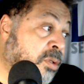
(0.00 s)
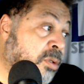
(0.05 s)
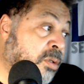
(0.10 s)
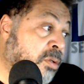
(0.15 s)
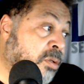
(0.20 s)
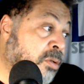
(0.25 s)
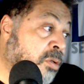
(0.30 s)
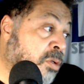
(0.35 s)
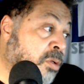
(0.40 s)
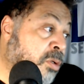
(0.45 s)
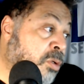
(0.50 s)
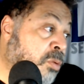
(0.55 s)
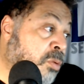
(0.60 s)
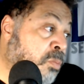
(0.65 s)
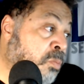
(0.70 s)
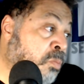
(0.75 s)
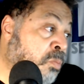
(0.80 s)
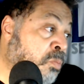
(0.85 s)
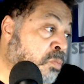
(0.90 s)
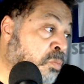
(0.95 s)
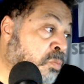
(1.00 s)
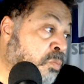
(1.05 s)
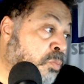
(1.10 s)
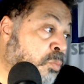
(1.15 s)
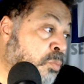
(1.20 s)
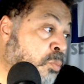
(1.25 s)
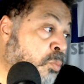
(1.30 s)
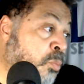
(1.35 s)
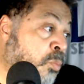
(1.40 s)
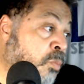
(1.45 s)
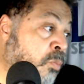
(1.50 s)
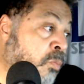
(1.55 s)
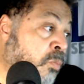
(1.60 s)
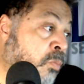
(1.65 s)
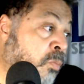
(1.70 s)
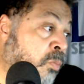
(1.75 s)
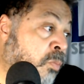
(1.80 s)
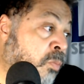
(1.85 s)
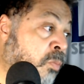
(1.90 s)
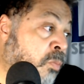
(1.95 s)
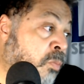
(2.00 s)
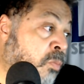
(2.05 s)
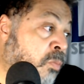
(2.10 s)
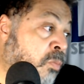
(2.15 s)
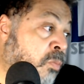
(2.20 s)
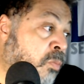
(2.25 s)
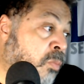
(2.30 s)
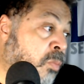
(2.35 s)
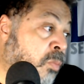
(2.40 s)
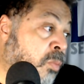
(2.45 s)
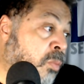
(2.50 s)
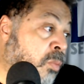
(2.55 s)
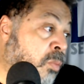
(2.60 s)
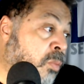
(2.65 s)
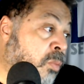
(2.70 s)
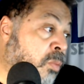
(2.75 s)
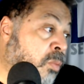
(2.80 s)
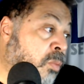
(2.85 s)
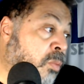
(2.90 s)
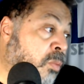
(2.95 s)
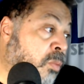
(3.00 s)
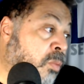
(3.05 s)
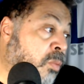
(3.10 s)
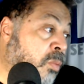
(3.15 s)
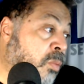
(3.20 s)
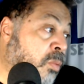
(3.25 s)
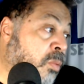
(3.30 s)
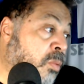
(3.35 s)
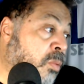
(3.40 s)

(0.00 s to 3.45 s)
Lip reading: (no one is talking)